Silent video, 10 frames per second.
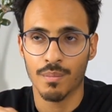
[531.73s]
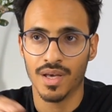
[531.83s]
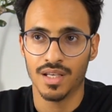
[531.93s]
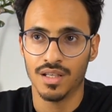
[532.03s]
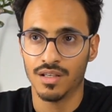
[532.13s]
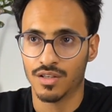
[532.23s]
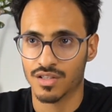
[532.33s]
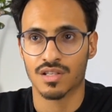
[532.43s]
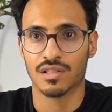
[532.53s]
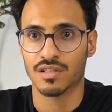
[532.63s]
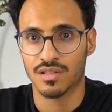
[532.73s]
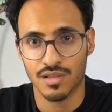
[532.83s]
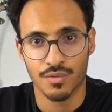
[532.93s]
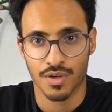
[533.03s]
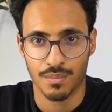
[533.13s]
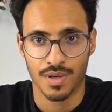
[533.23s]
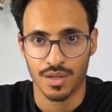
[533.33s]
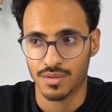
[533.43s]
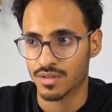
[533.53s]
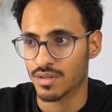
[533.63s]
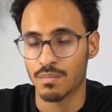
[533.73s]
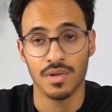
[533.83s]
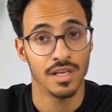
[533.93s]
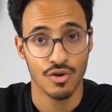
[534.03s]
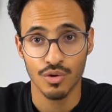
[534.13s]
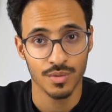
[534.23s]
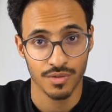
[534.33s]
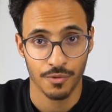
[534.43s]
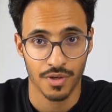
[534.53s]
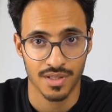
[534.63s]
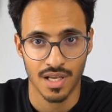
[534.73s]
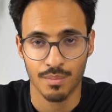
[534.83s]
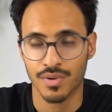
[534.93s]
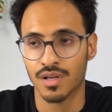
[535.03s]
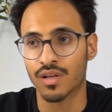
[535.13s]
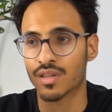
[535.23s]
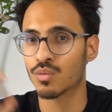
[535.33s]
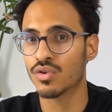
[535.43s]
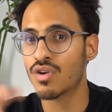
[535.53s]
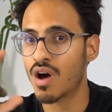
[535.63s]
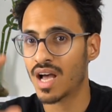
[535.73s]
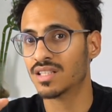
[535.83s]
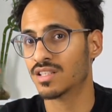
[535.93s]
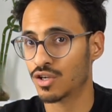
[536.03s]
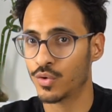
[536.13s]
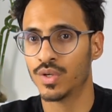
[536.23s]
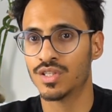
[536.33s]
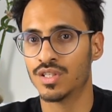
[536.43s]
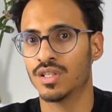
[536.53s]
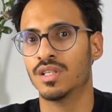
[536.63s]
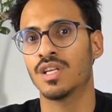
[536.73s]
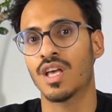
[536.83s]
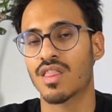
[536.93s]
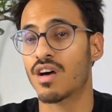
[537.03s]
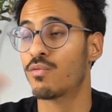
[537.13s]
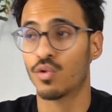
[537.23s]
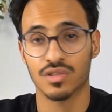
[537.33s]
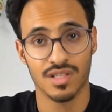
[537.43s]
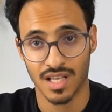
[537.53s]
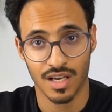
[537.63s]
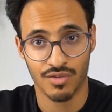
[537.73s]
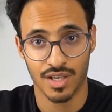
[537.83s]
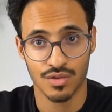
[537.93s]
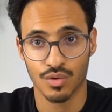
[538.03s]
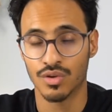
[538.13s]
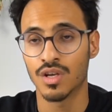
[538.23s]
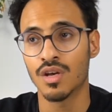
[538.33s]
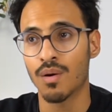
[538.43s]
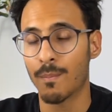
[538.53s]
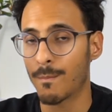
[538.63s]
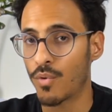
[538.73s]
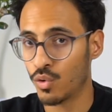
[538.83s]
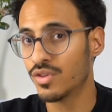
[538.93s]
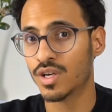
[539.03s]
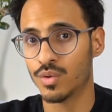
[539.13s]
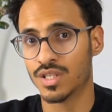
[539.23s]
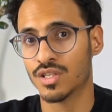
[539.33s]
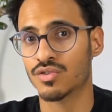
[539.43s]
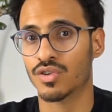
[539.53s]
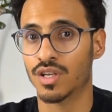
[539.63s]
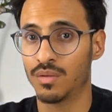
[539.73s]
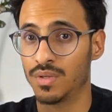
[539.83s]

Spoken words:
many consultants differ about melanomas, for example, they will not ask a question that falls in that gray zone. All the questions are going to